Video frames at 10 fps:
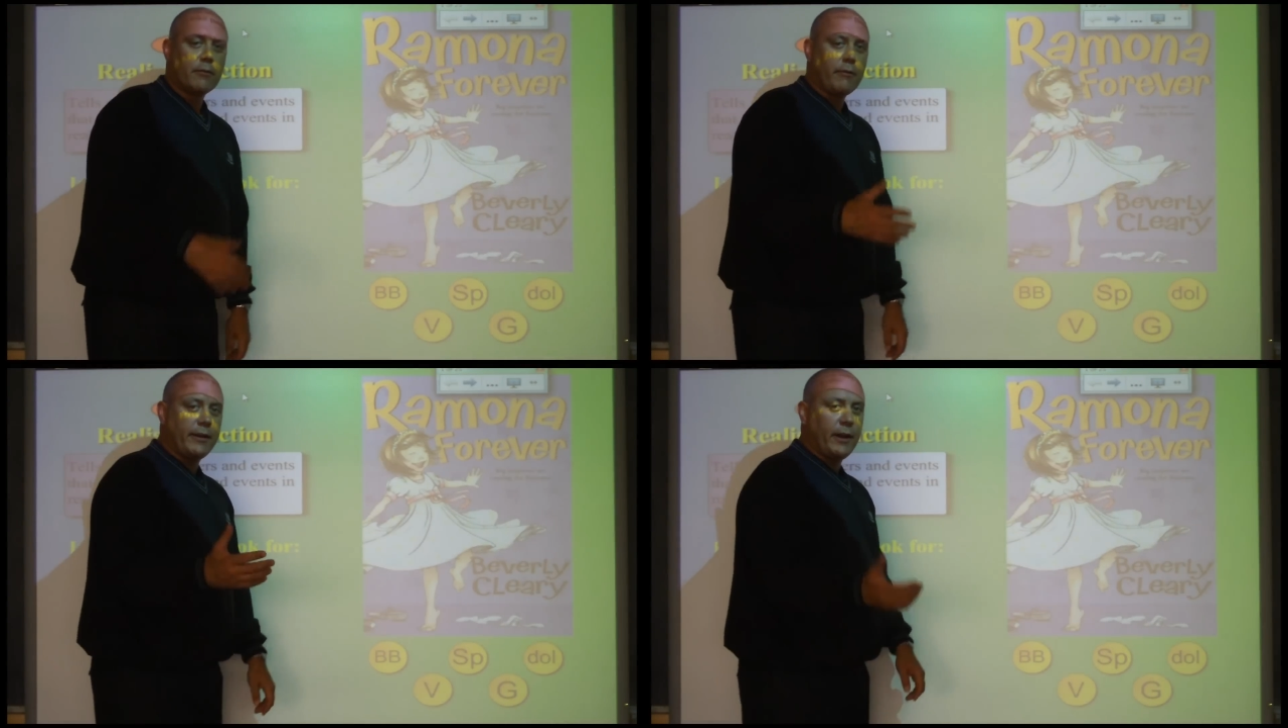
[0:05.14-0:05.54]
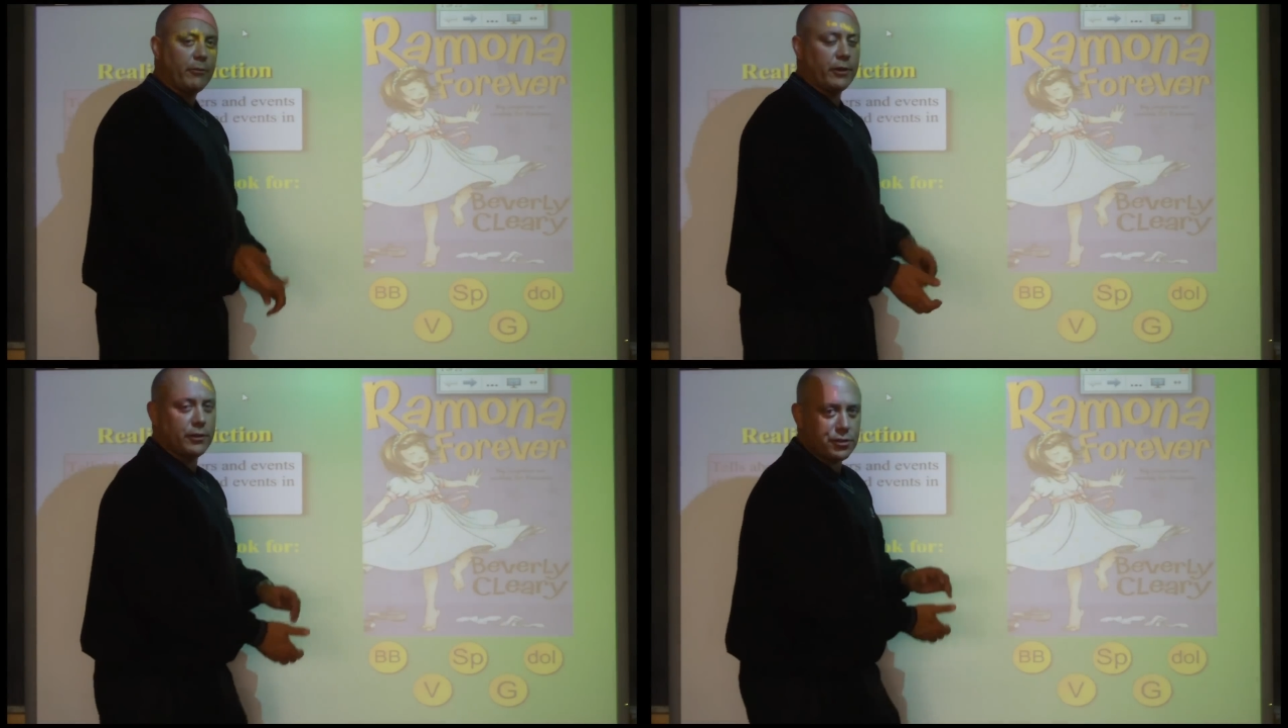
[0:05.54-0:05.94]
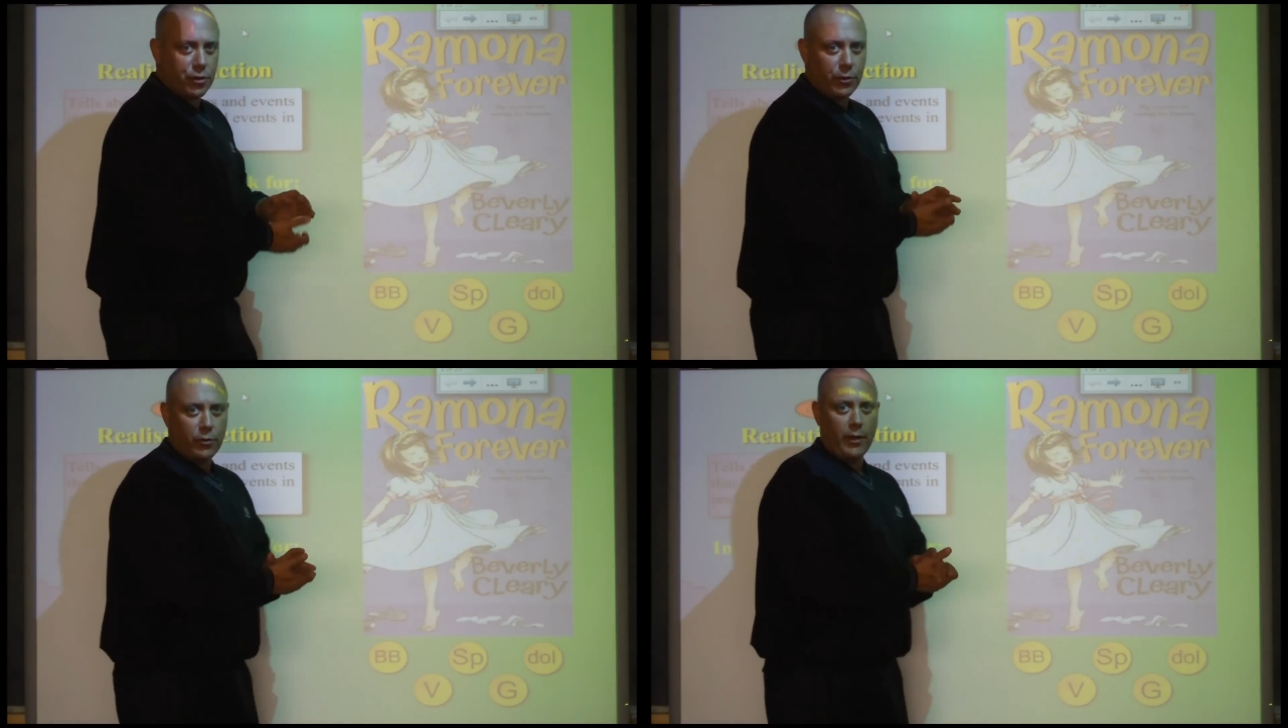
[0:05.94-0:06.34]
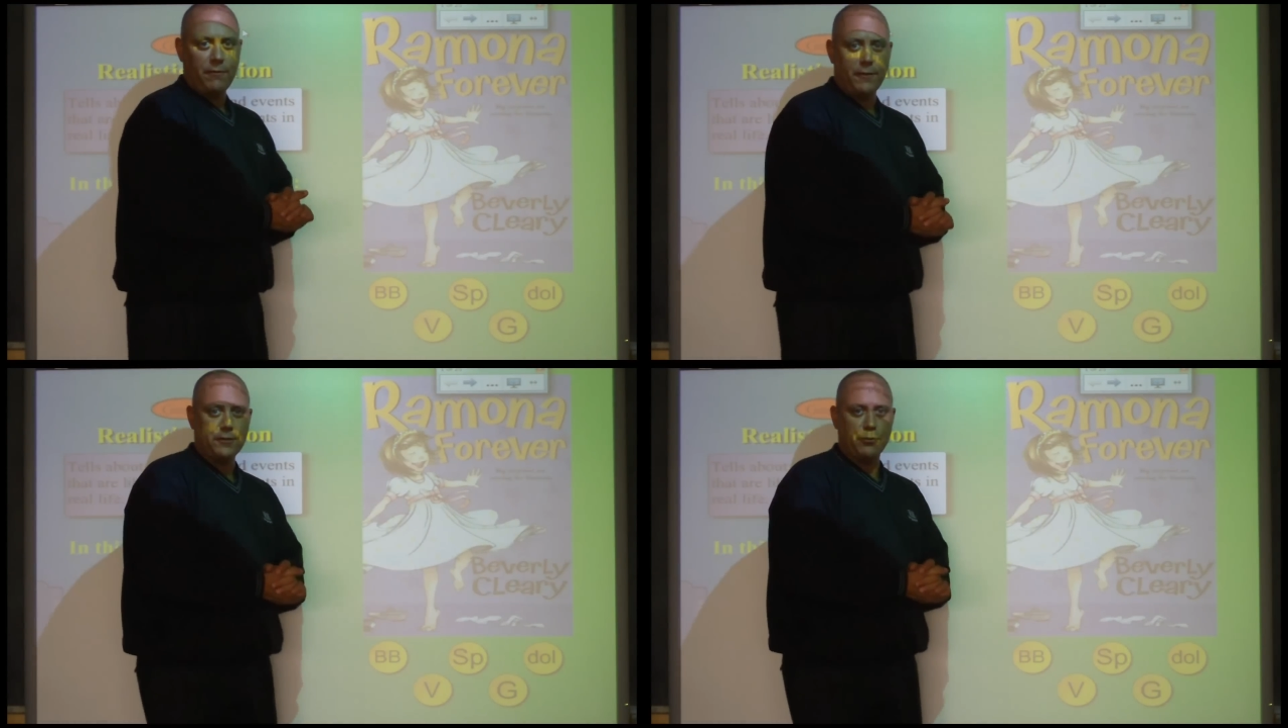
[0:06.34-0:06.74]
Right now we're going to show you a
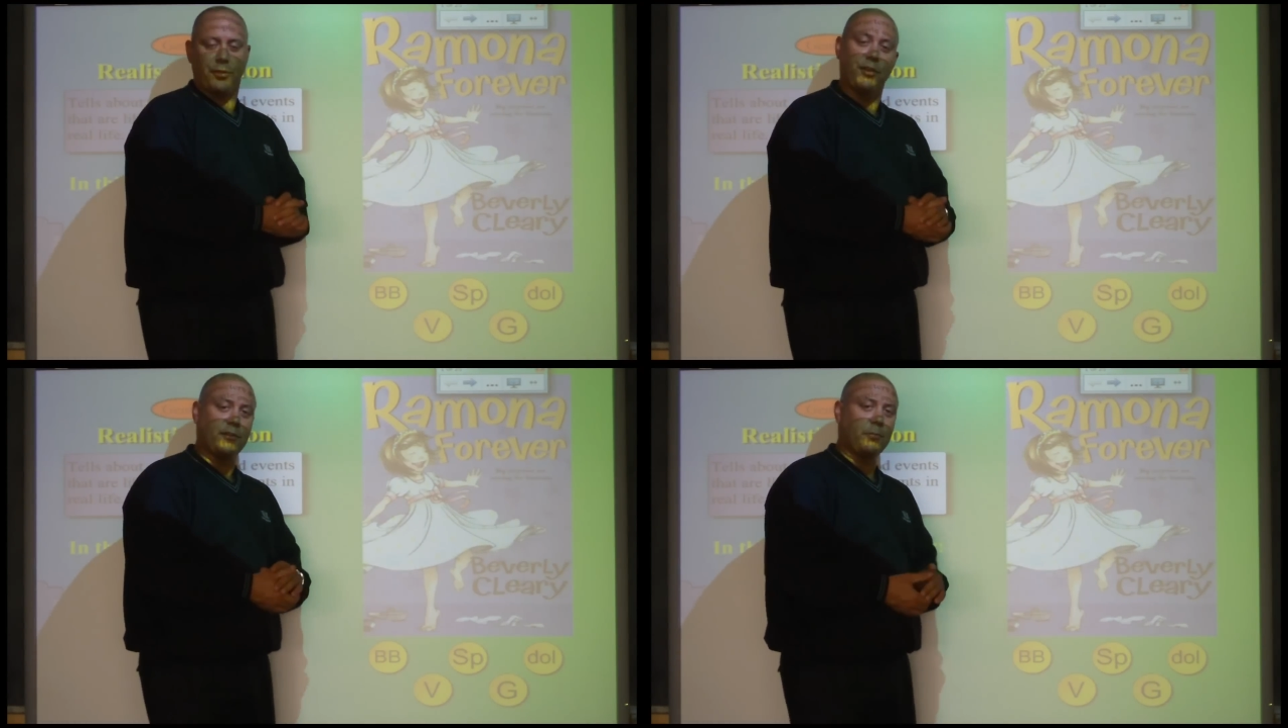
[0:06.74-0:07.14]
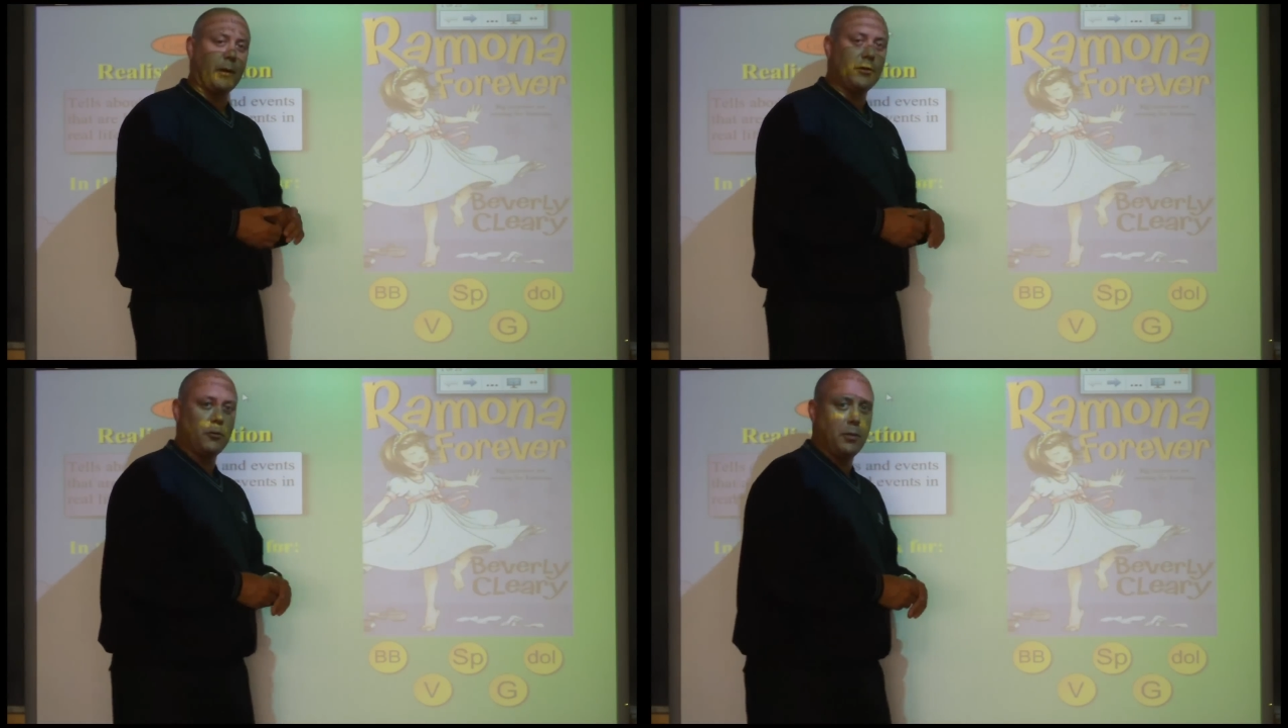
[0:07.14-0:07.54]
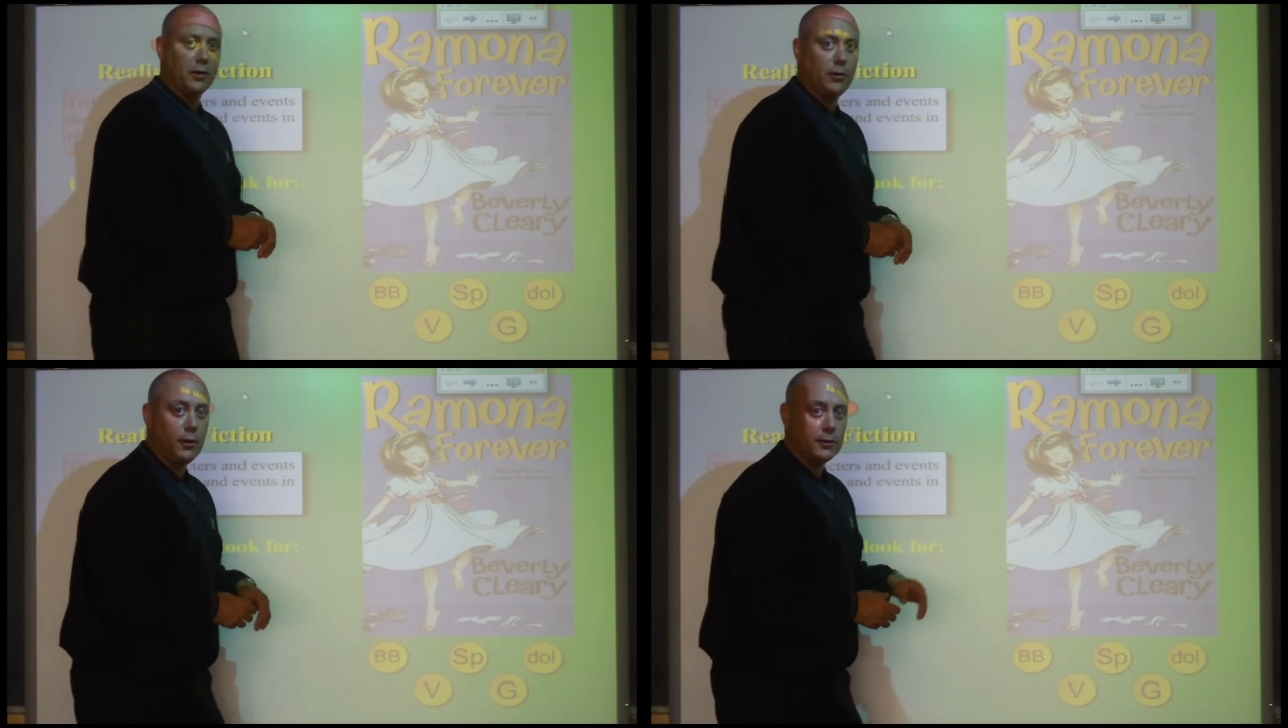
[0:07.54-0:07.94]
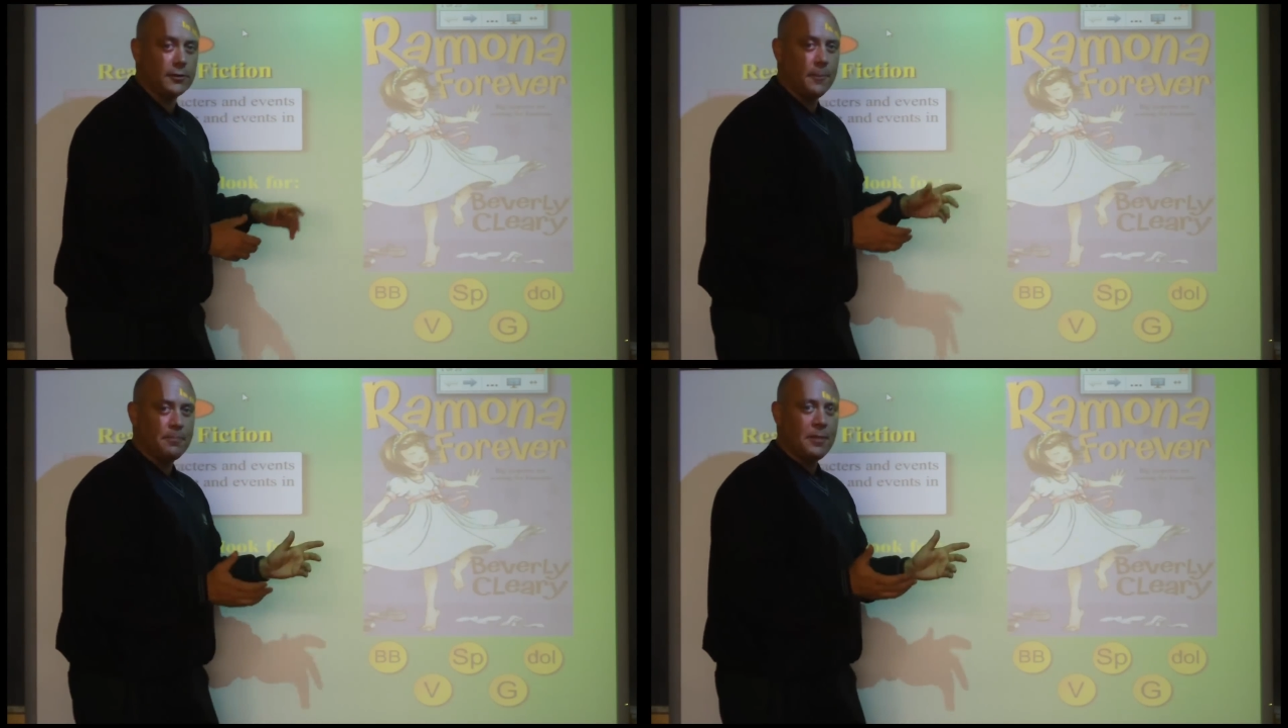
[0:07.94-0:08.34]
feature within SmartNotebook
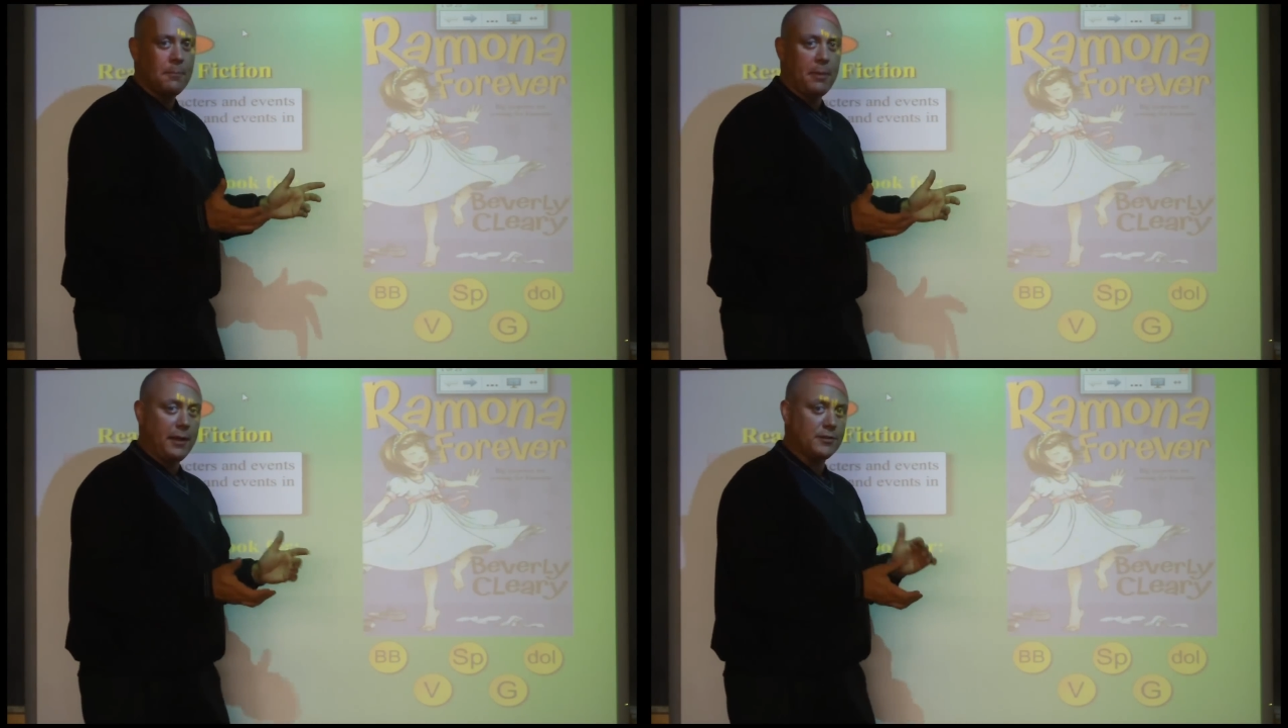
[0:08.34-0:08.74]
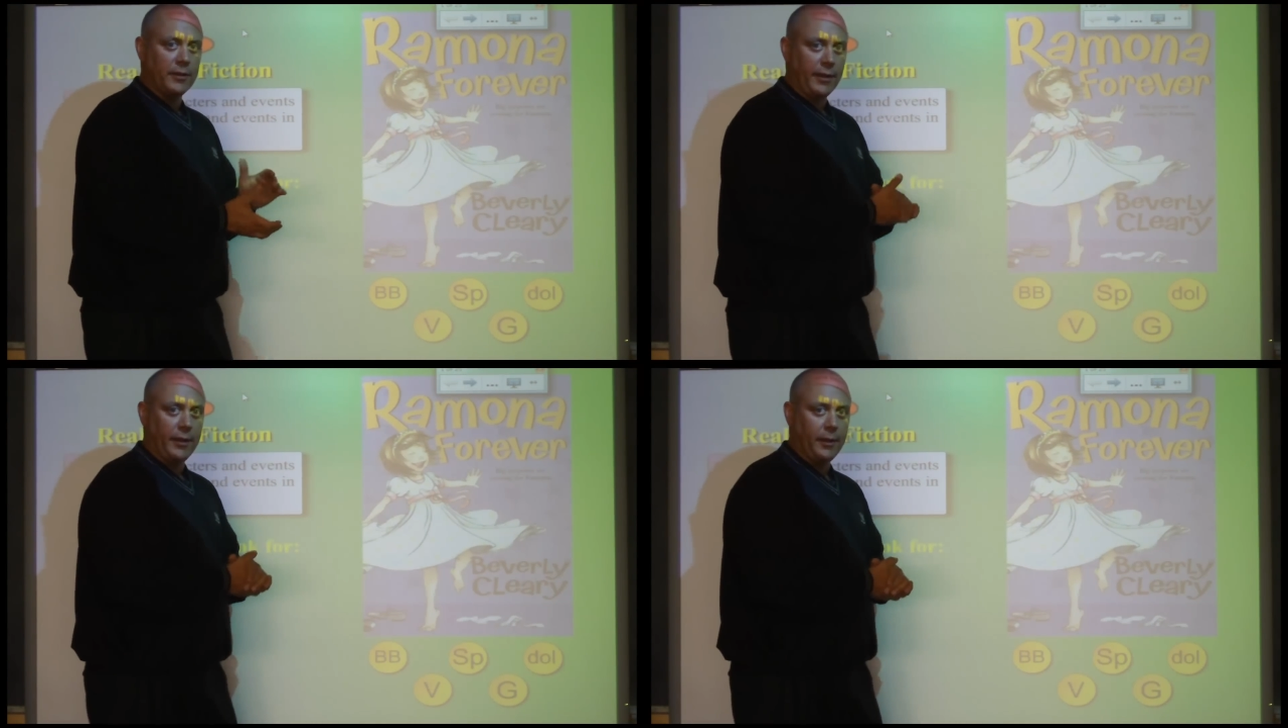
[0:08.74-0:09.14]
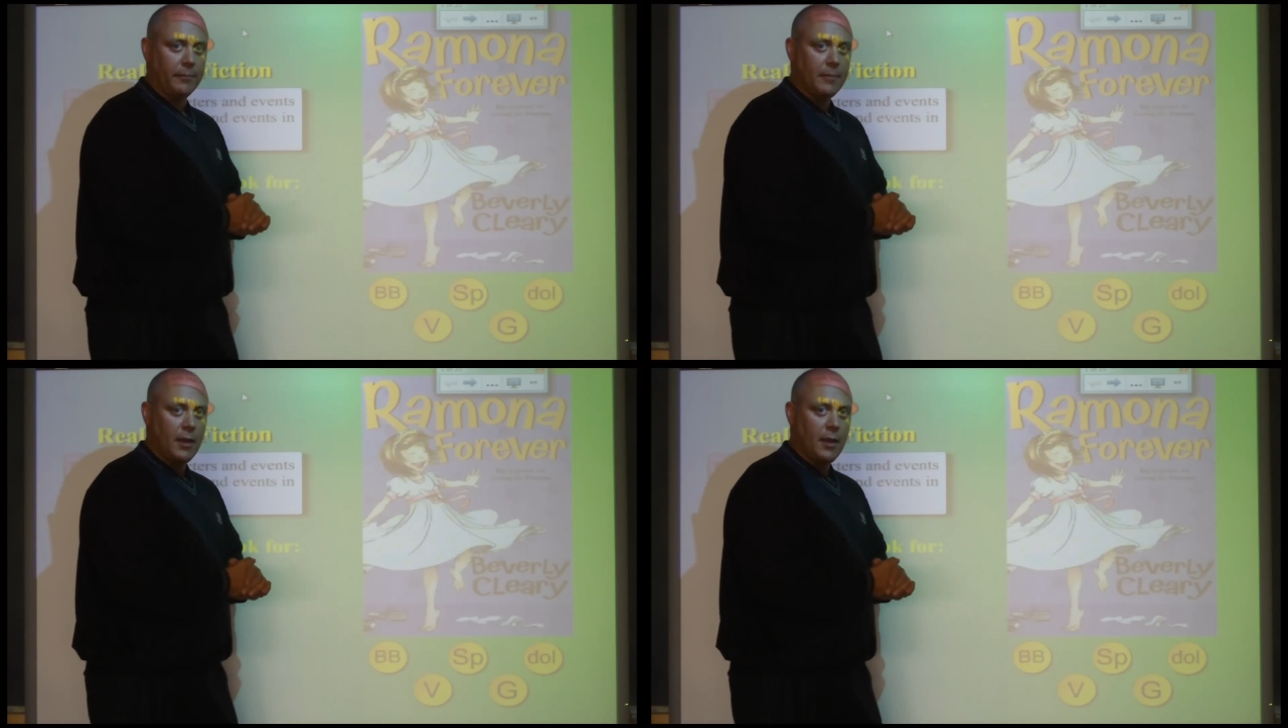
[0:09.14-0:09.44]
called page linking.